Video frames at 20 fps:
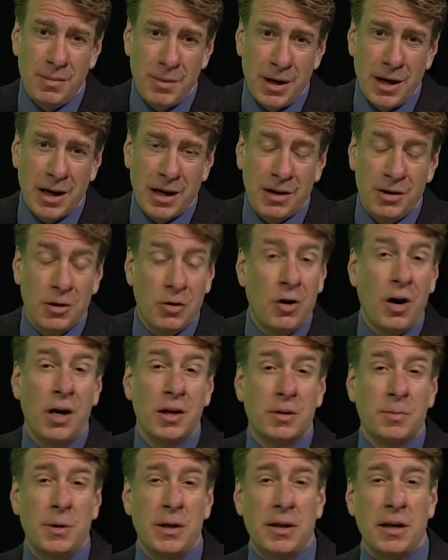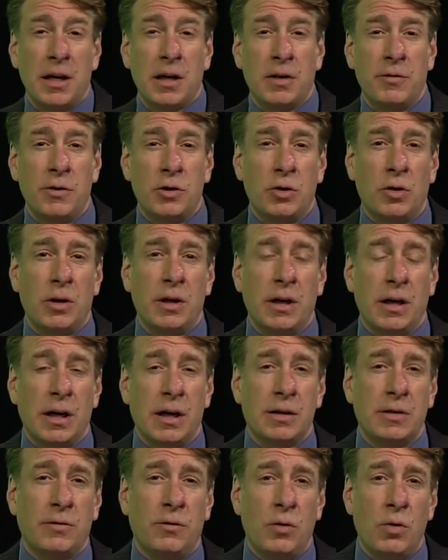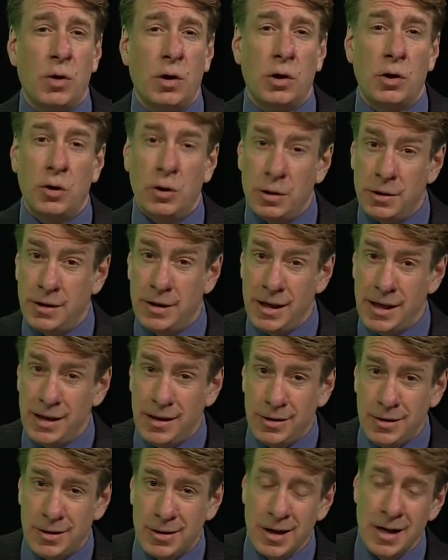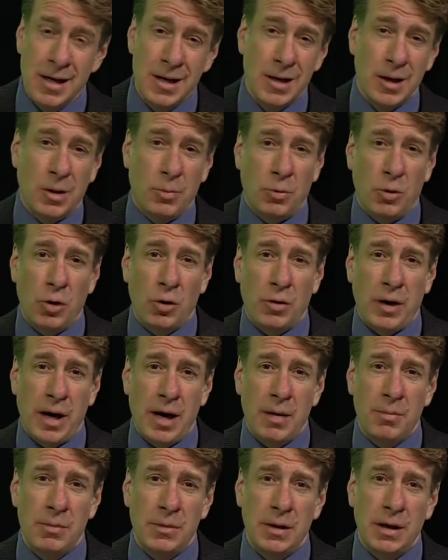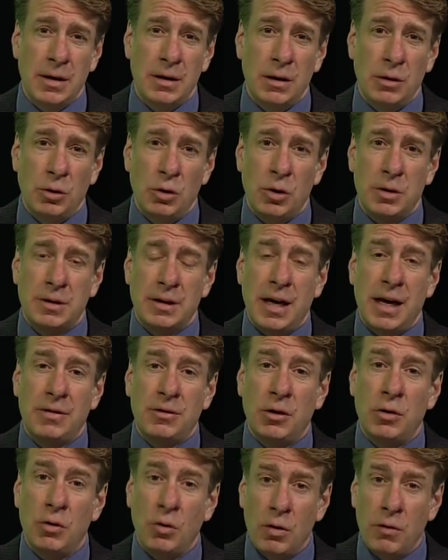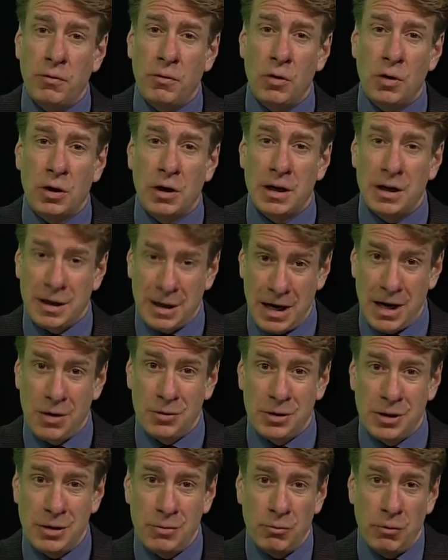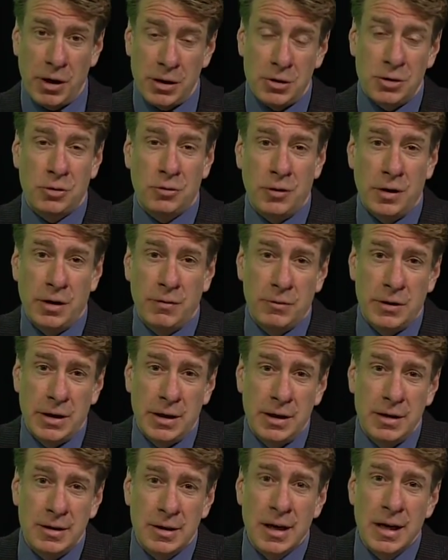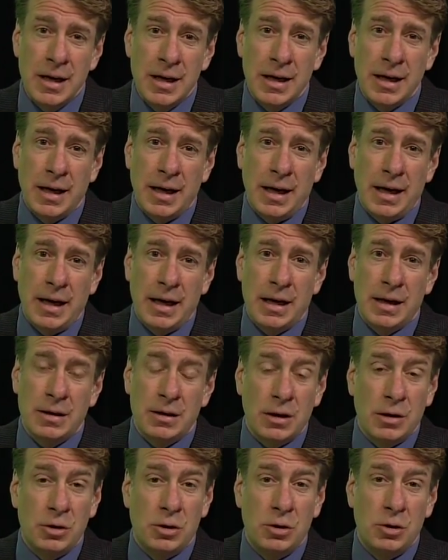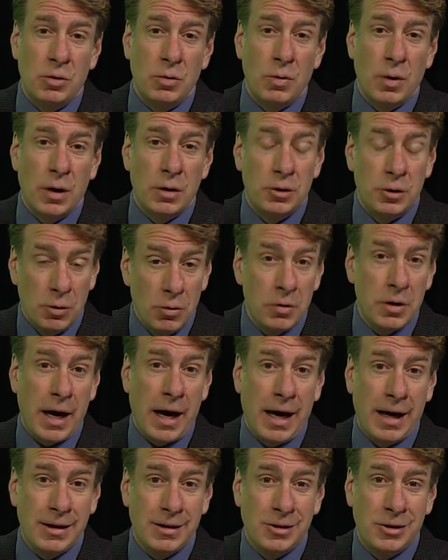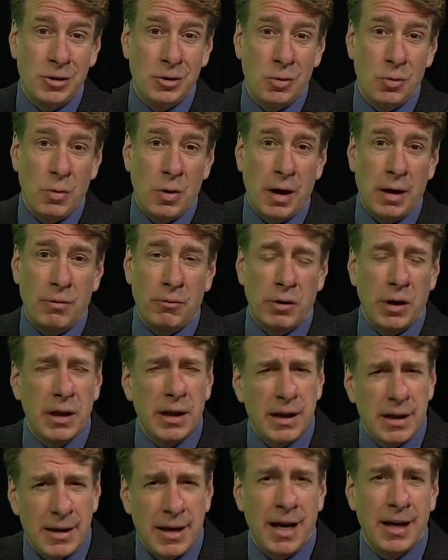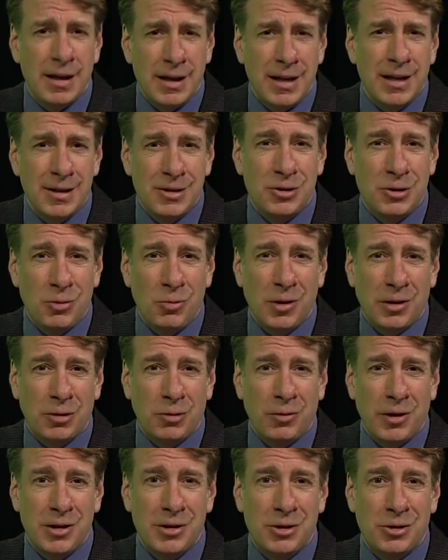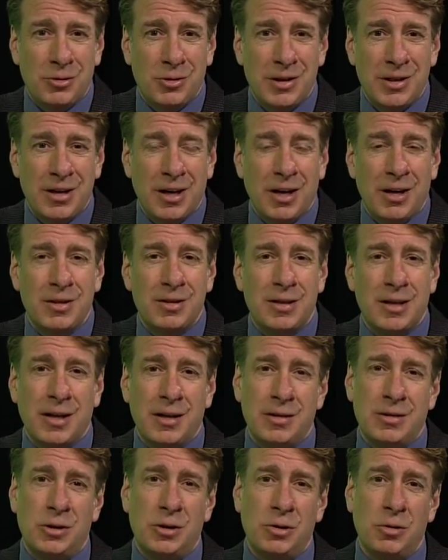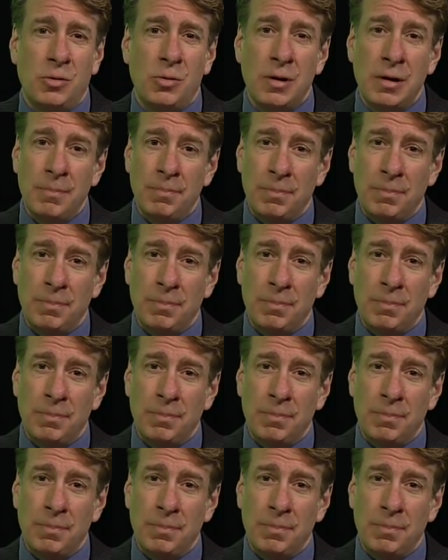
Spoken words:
Mark Crosby. Thank you for joining us for Good Deeds, a program that looks at the Norfolk County Registry of Deeds. And to do that, to really get into what the registry does and to